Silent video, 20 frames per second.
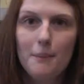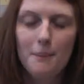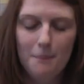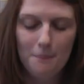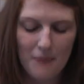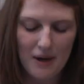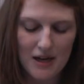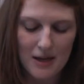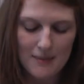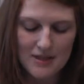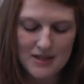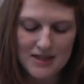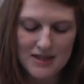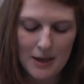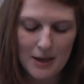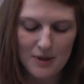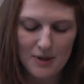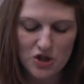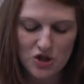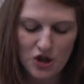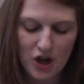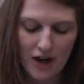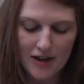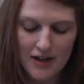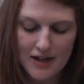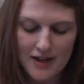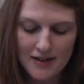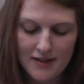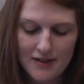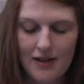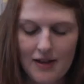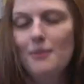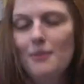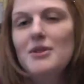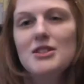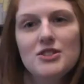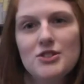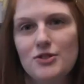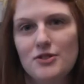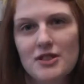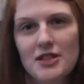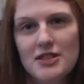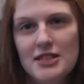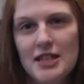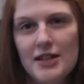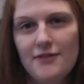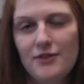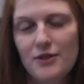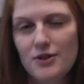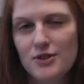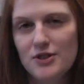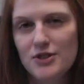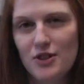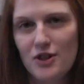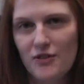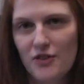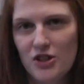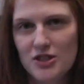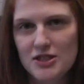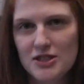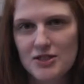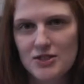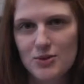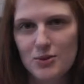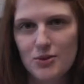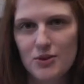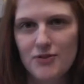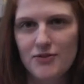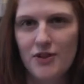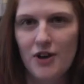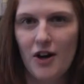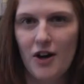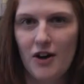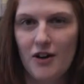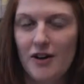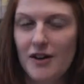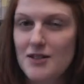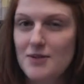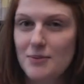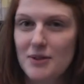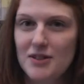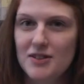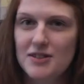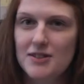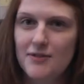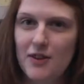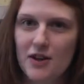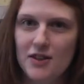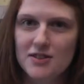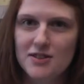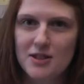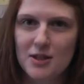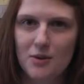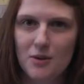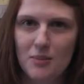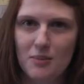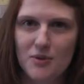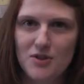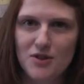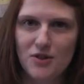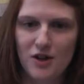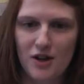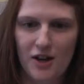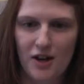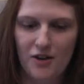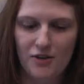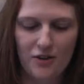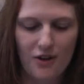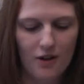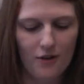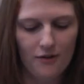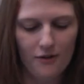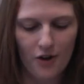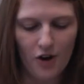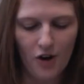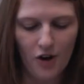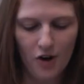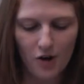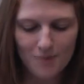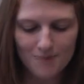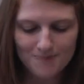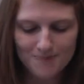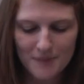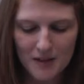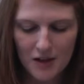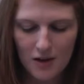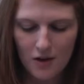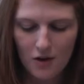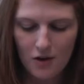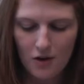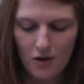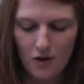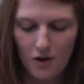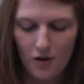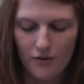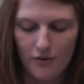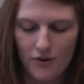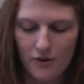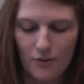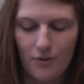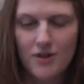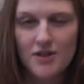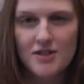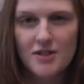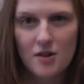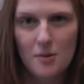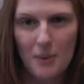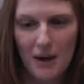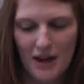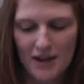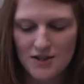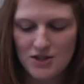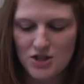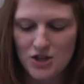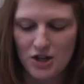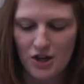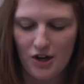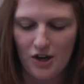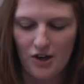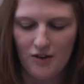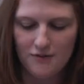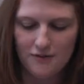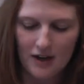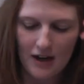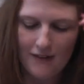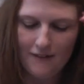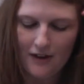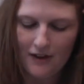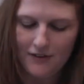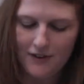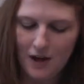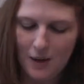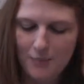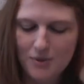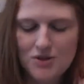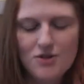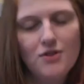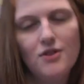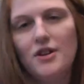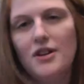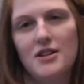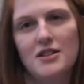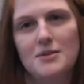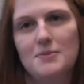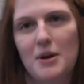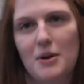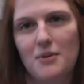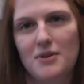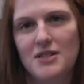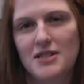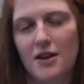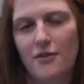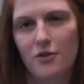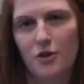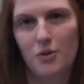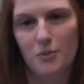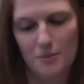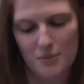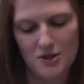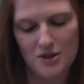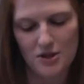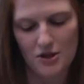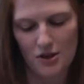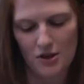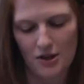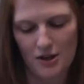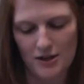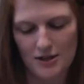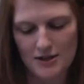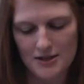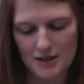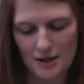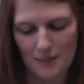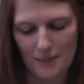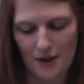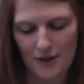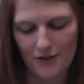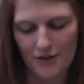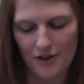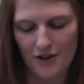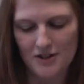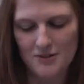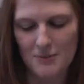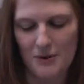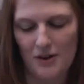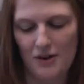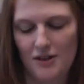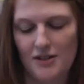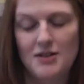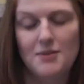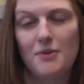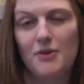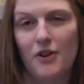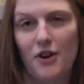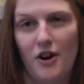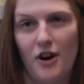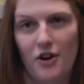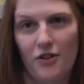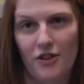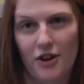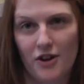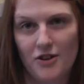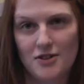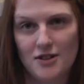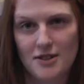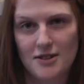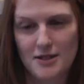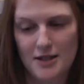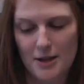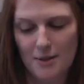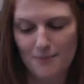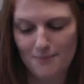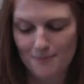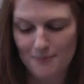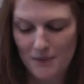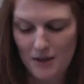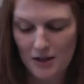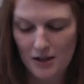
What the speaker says: My name is Sammy Strongi, and I'm a student at St. Louis University School of Law, as well as a volunteer with Missouri Healthcare for All. Over the course of the past year, I've had the opportunity to speak with several Missourians about their experience with our healthcare system.